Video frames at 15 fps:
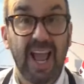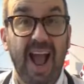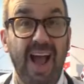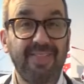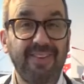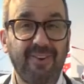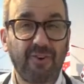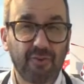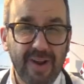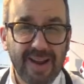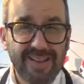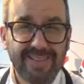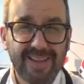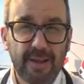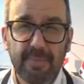And the
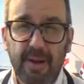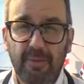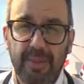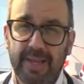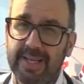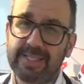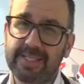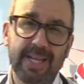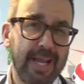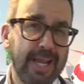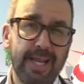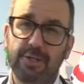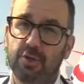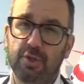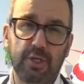great thing about this
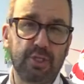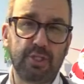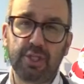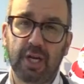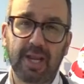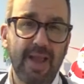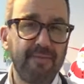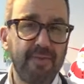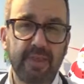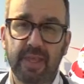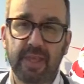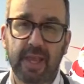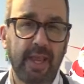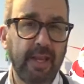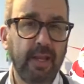is you just chuck
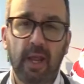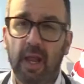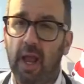everything in